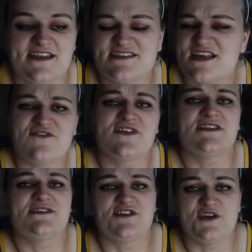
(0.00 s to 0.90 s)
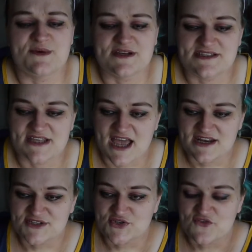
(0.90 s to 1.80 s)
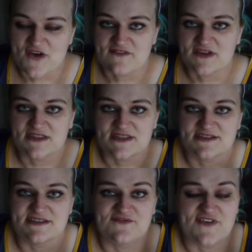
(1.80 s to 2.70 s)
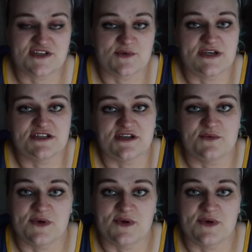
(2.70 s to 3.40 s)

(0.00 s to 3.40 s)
discovering these humans, and sort of having this infatuation